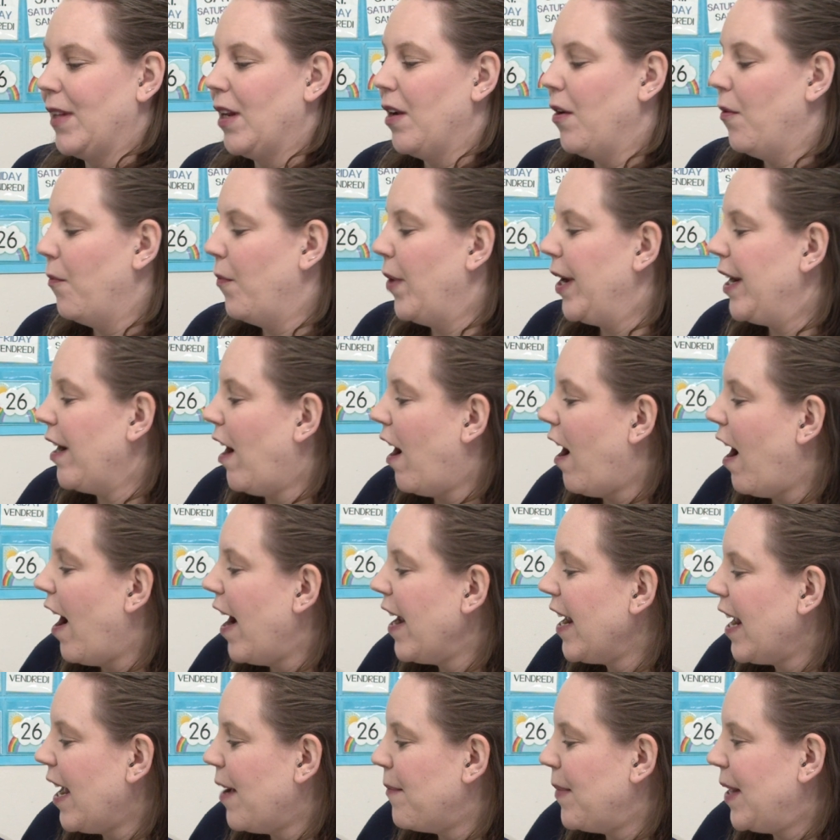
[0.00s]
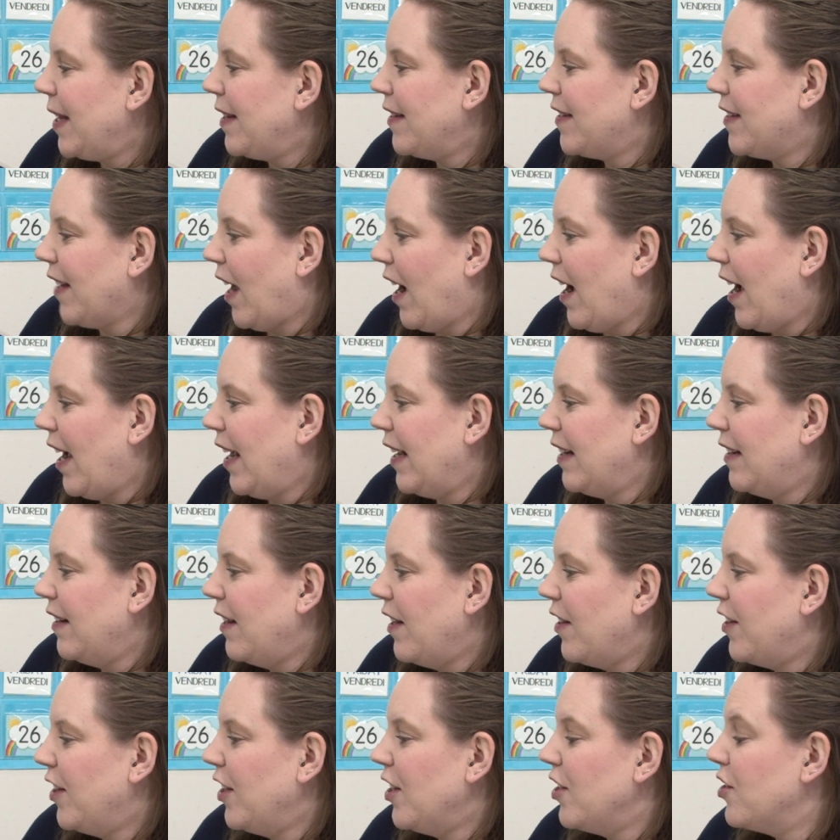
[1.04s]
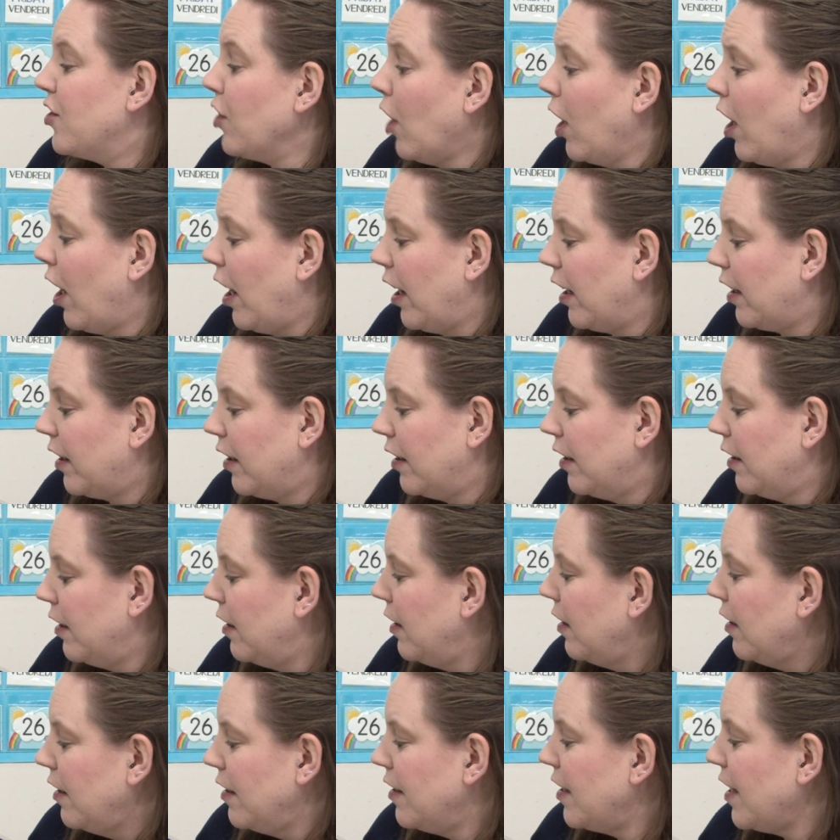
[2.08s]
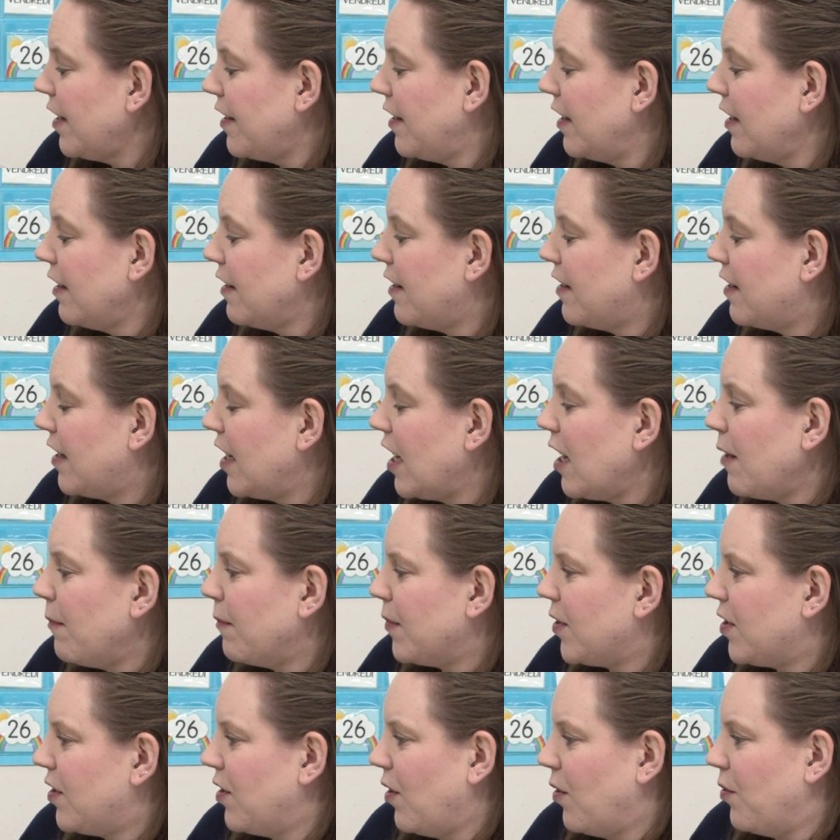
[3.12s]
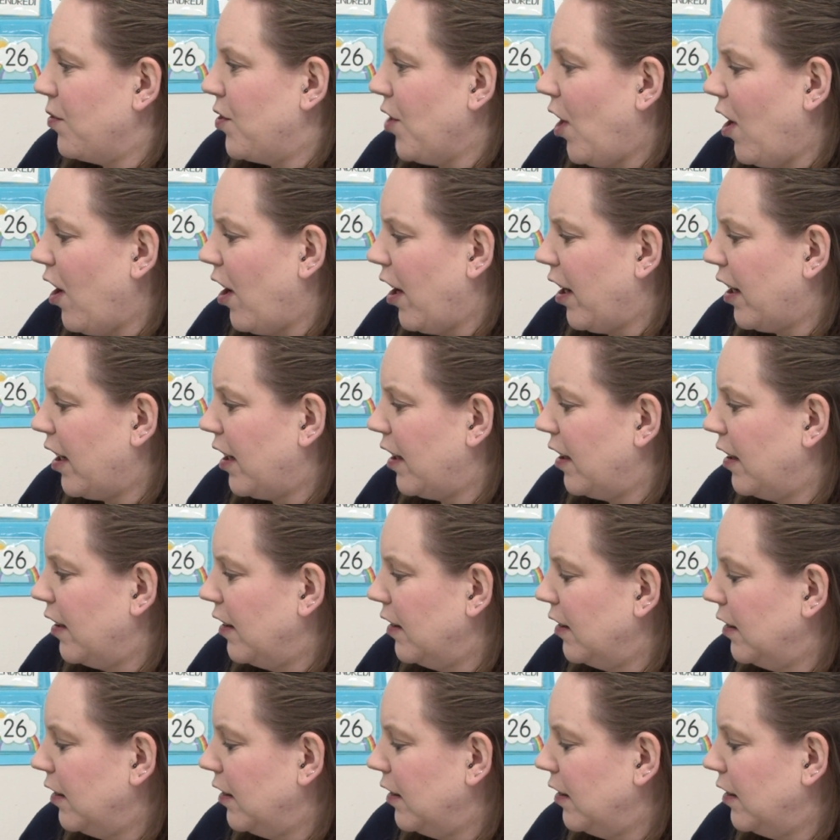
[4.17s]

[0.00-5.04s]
When I am inside, the dark doesn't seem so dark.